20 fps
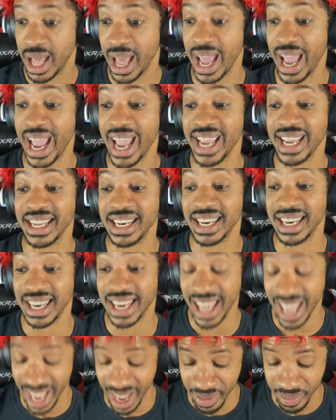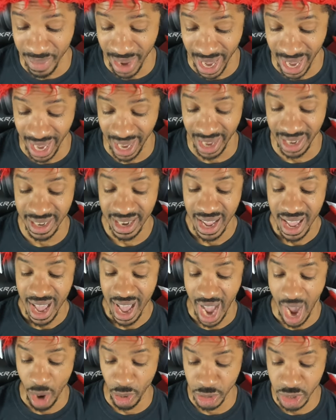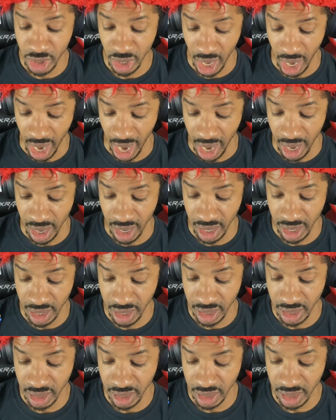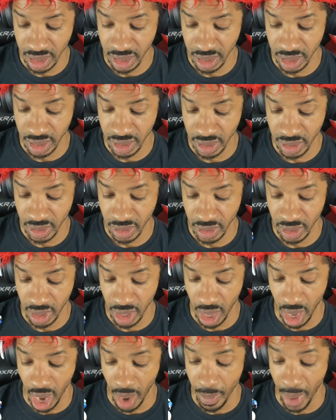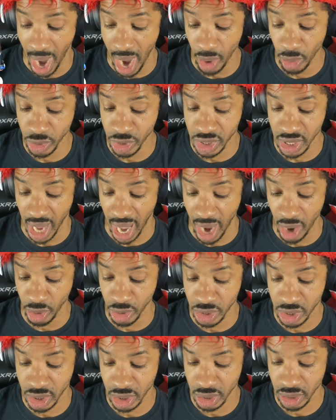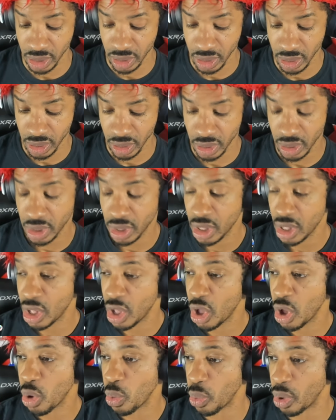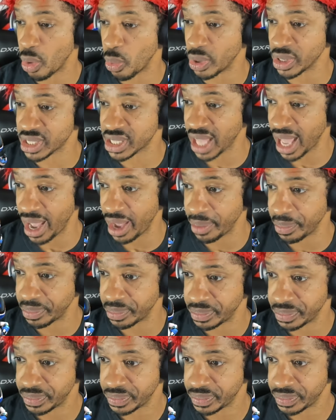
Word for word: Hey, lit man. I was playing. Um, I was. I was. A video What's that?